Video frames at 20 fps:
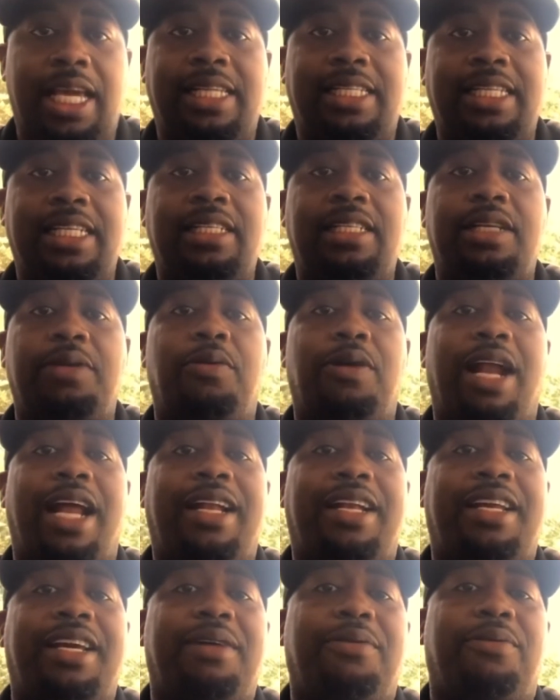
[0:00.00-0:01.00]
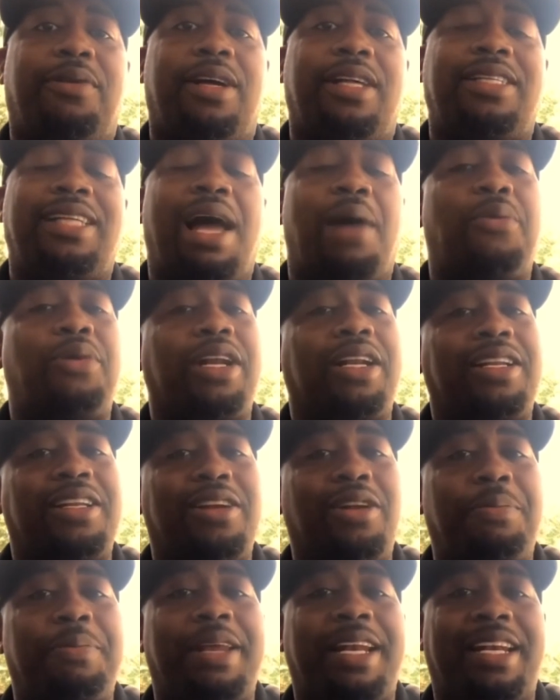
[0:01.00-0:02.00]
essentially what I did was I went a
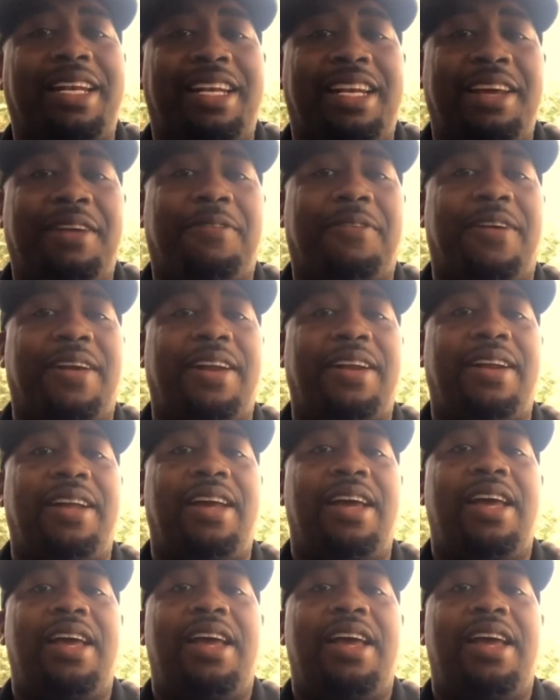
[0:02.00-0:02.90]
little bit different,